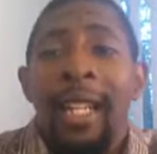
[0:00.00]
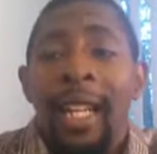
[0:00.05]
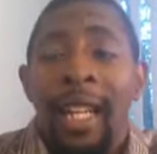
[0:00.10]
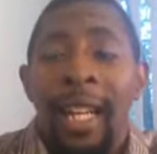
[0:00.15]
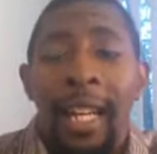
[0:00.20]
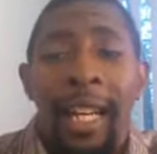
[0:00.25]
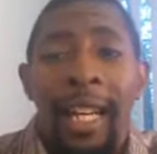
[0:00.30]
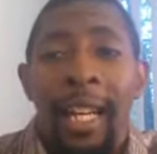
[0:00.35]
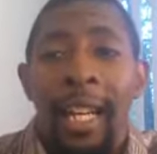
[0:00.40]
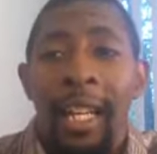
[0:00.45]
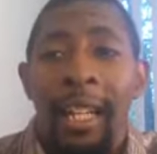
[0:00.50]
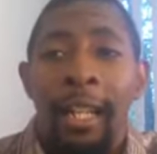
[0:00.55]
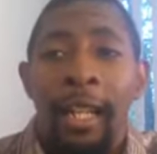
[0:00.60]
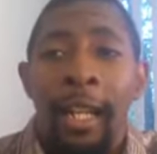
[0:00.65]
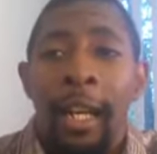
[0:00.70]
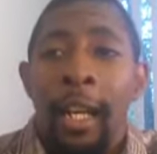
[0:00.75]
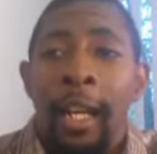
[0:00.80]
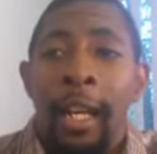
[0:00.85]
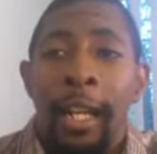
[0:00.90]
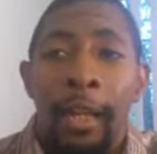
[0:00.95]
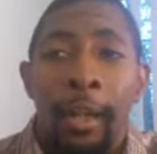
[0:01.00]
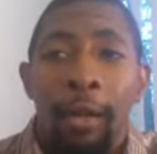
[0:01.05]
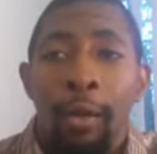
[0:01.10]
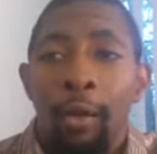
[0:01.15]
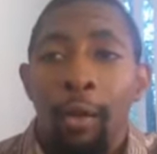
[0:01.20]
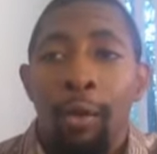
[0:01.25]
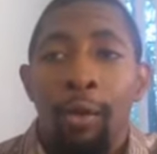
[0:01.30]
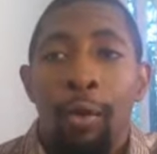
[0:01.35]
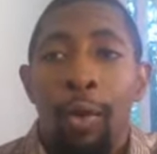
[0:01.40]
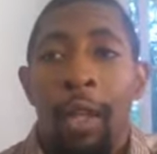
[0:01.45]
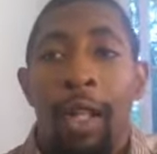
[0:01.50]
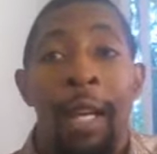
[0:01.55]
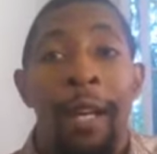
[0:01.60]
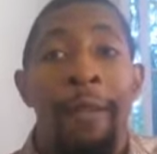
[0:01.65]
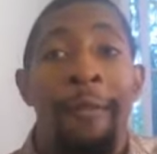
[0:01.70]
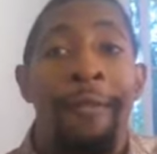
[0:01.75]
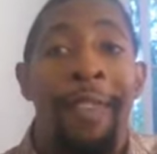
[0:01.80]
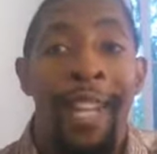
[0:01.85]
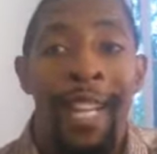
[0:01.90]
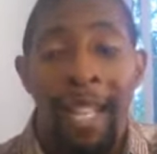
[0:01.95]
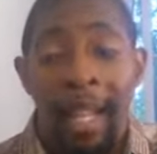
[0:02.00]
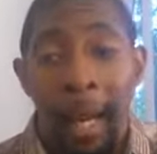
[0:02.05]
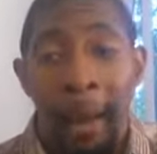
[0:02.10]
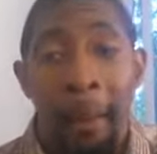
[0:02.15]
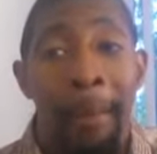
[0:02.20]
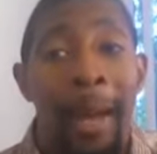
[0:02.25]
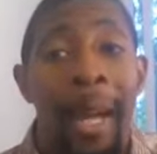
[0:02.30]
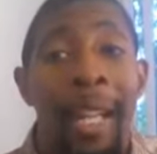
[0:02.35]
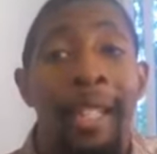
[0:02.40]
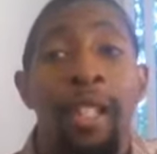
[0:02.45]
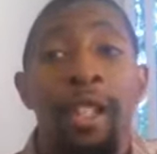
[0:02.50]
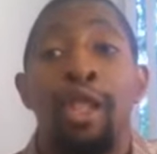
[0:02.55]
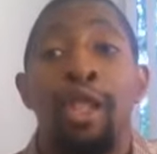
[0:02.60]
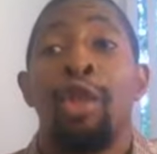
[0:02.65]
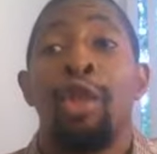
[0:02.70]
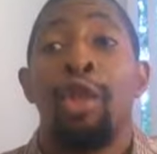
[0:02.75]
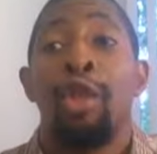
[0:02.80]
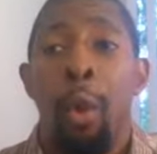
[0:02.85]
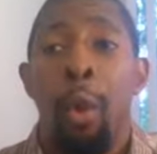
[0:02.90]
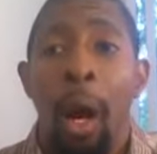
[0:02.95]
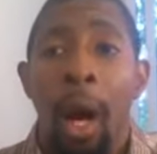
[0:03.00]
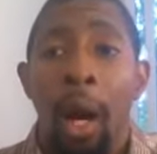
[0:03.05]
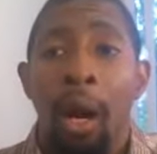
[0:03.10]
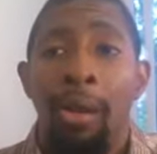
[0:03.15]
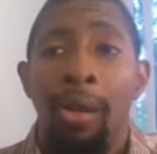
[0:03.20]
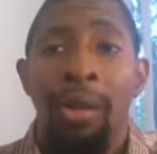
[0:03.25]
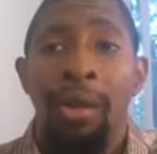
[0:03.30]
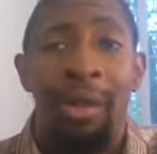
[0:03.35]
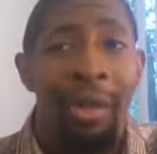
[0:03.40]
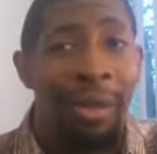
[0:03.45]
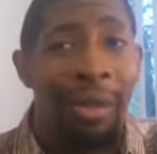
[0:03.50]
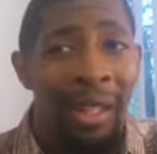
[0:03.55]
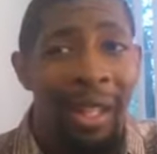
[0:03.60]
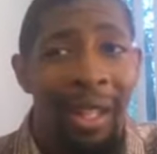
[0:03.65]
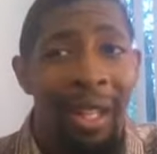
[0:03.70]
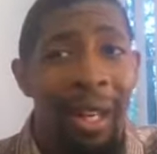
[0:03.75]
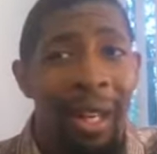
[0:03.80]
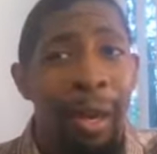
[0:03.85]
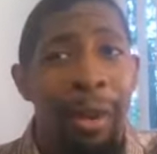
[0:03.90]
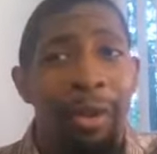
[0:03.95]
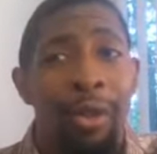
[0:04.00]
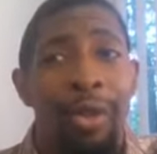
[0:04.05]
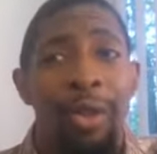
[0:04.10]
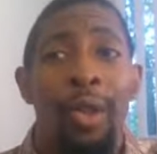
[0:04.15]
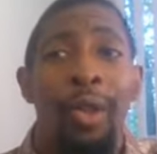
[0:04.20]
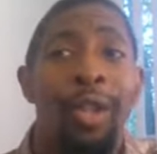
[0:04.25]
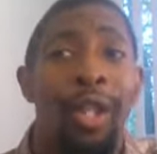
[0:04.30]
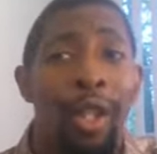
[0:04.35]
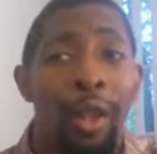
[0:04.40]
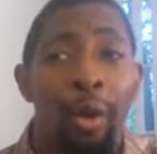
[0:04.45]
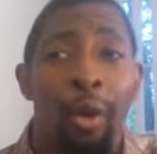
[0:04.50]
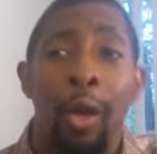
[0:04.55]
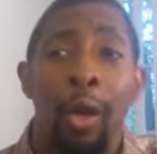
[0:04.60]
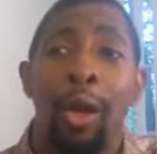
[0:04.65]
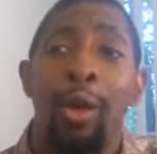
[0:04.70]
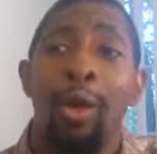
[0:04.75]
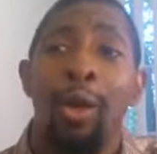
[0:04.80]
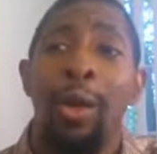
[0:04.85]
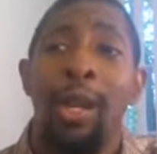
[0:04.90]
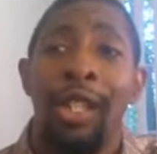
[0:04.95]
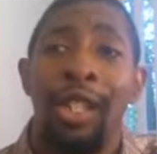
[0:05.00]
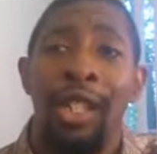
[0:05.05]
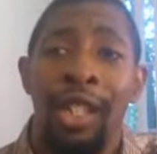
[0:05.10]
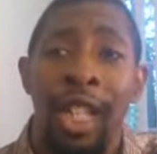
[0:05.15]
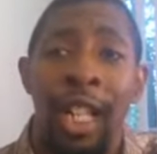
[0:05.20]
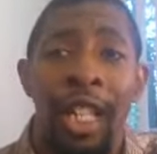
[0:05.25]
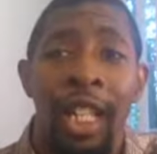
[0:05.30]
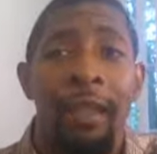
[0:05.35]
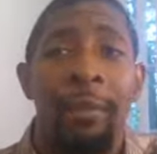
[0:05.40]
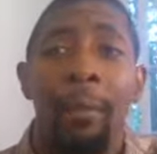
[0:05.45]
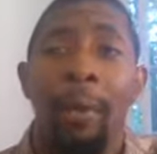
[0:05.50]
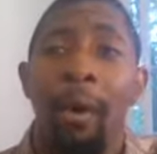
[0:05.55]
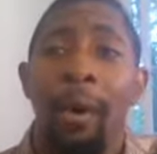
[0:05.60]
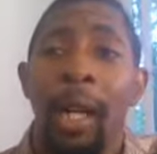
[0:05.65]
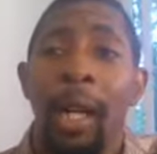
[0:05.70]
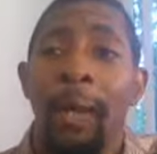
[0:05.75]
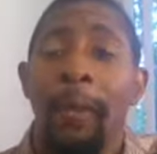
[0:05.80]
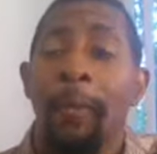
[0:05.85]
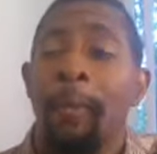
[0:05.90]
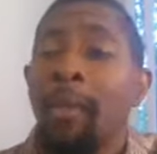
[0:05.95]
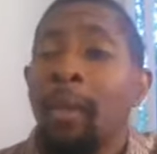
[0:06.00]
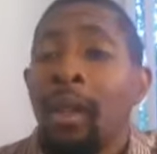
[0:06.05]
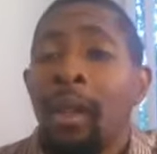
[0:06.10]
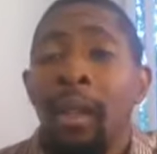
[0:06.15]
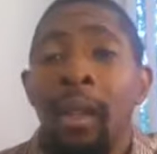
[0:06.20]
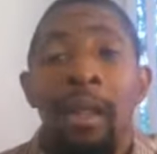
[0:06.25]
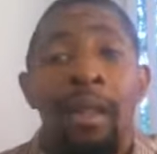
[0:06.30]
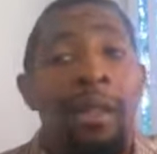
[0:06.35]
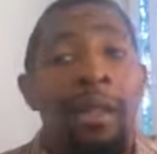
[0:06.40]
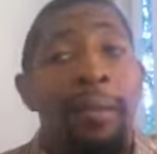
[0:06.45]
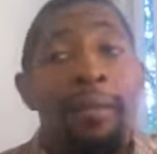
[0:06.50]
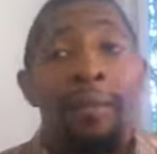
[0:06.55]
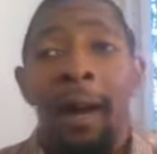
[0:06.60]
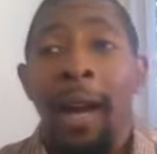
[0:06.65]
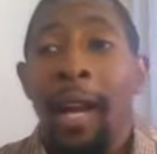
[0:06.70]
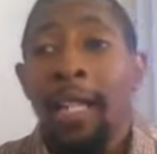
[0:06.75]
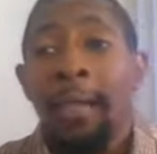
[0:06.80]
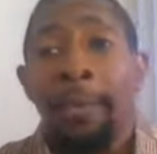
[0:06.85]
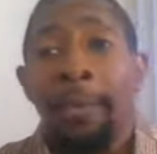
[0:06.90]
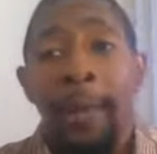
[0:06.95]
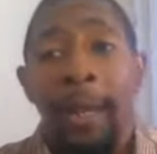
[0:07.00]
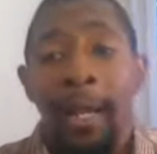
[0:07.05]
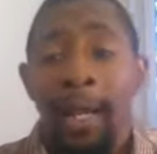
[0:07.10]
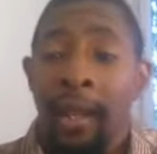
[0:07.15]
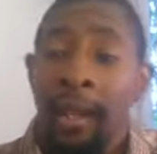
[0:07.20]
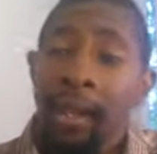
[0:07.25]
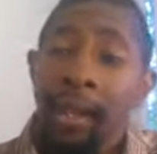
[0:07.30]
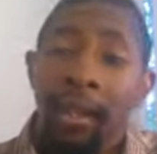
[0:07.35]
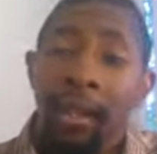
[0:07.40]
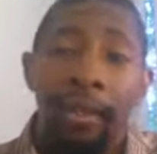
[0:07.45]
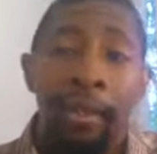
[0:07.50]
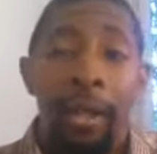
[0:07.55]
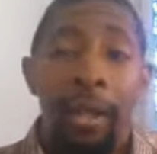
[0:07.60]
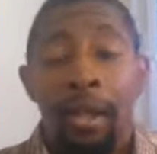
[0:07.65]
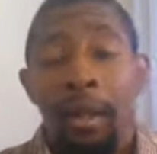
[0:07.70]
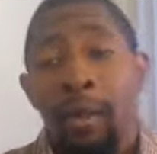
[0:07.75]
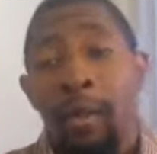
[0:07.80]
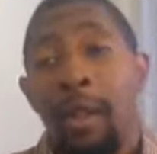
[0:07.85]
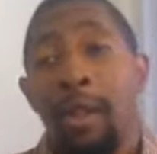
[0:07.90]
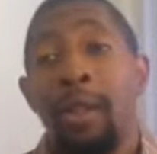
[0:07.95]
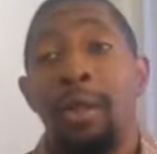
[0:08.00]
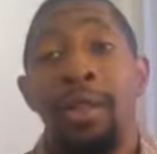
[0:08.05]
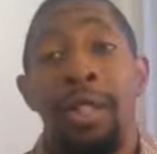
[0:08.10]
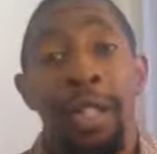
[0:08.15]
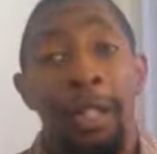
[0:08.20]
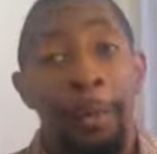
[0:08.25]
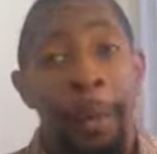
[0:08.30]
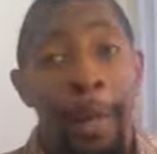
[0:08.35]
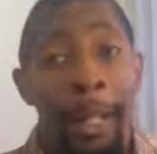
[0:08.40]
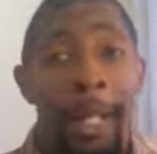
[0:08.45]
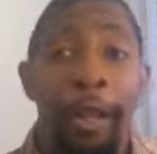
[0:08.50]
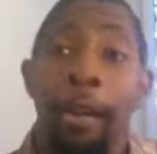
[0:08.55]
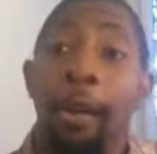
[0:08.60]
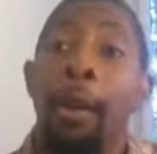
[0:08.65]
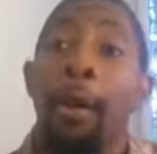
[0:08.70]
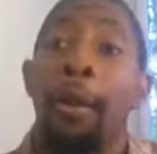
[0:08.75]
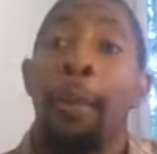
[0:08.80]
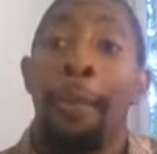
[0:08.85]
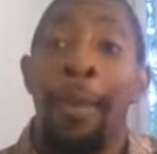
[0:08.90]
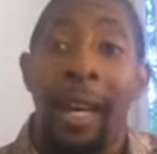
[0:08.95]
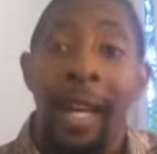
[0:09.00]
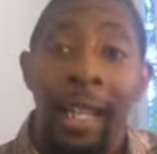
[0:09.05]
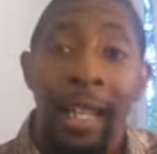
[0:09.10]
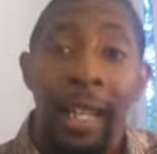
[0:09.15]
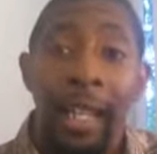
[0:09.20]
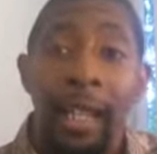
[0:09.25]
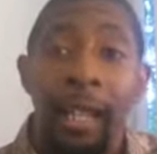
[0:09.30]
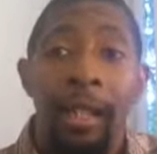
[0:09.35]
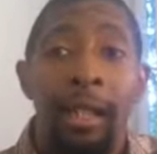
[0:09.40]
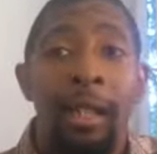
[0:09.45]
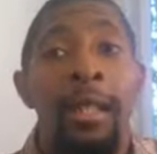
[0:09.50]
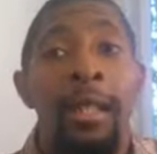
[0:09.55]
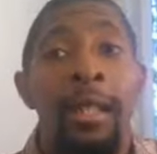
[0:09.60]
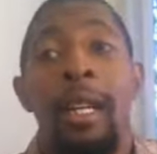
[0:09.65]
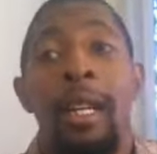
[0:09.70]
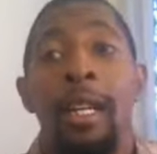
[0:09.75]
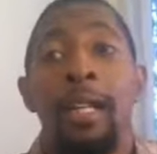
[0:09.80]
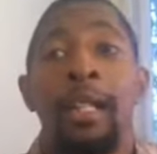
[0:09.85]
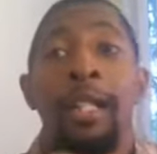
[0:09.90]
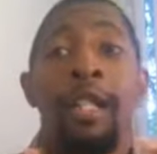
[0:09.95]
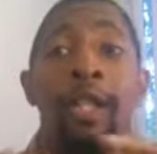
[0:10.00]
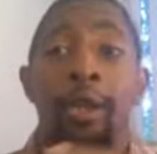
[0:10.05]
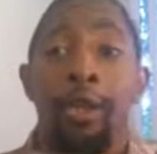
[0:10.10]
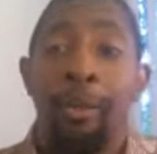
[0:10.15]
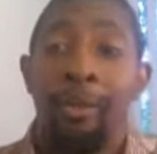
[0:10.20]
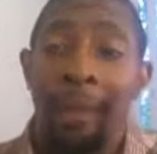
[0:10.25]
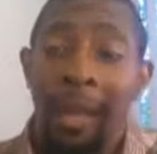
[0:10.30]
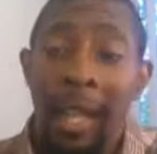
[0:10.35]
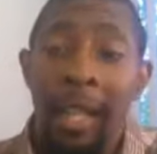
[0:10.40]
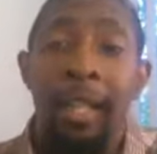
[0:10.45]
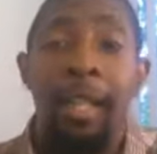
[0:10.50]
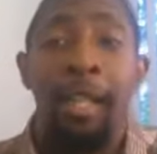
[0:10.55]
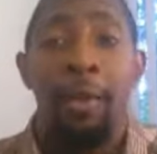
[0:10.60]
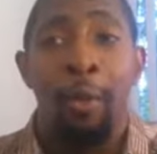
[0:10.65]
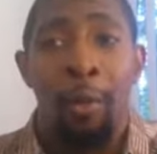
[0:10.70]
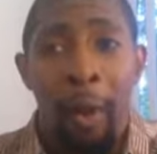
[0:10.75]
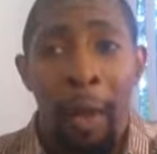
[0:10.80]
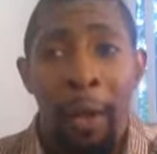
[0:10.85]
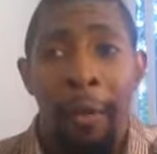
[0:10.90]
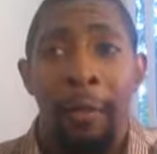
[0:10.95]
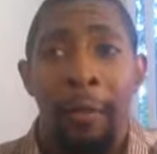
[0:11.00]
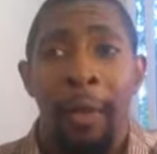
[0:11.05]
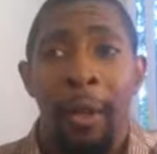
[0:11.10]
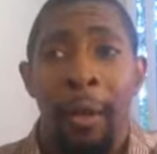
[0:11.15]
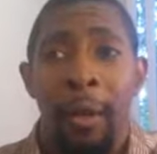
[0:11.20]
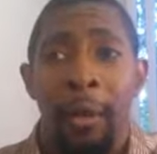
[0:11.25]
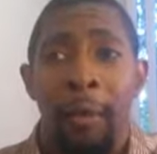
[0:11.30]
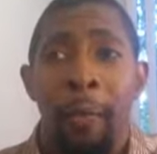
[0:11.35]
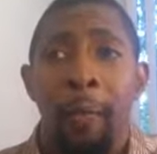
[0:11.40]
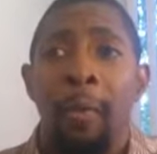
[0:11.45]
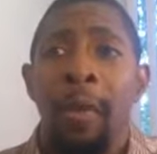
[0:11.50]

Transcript: and you convey that message across during the close, during the critical exchange point, the prospect, they're the ones who are spending their money to do business with you.